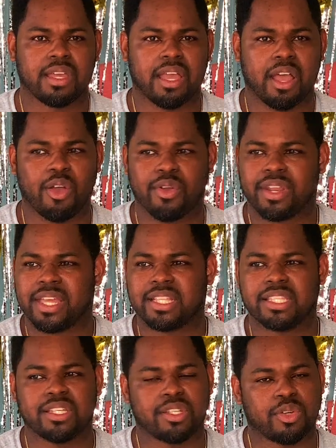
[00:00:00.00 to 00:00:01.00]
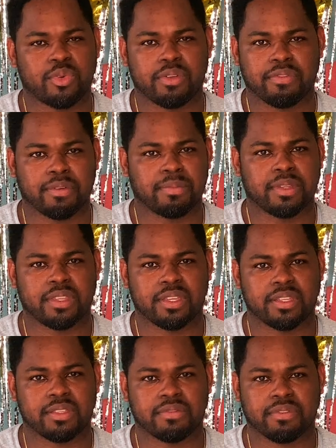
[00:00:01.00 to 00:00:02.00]
How can I turn away from the
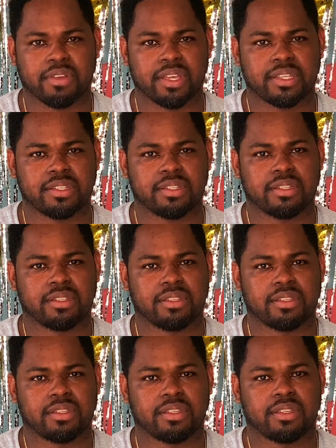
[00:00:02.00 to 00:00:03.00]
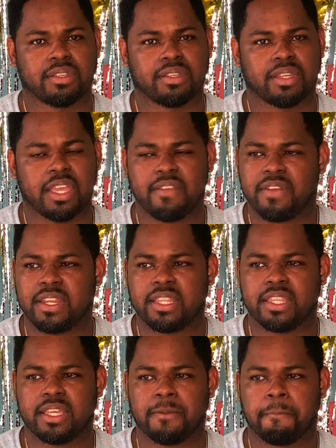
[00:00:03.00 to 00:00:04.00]
things of Christ? If
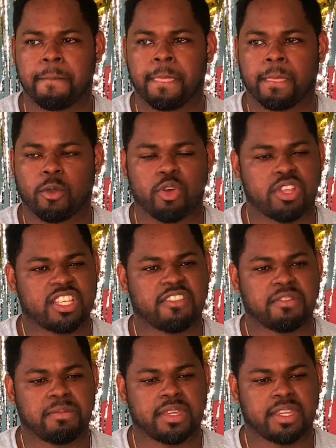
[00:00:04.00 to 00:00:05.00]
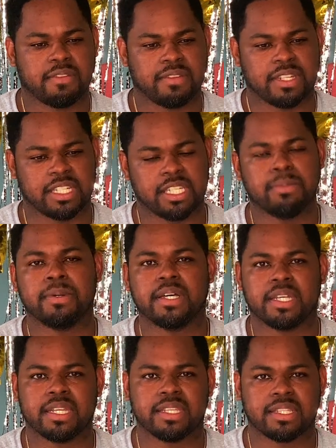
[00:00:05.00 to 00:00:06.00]
anything, God has given me an even deeper
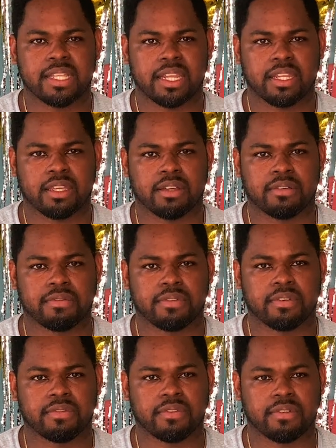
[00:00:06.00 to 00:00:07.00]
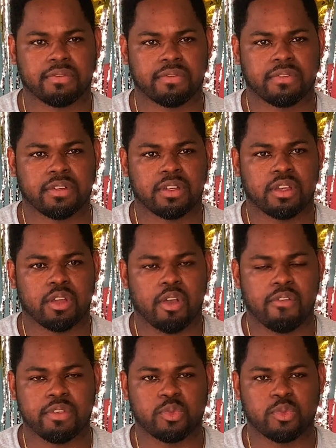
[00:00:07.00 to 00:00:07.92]
understanding of his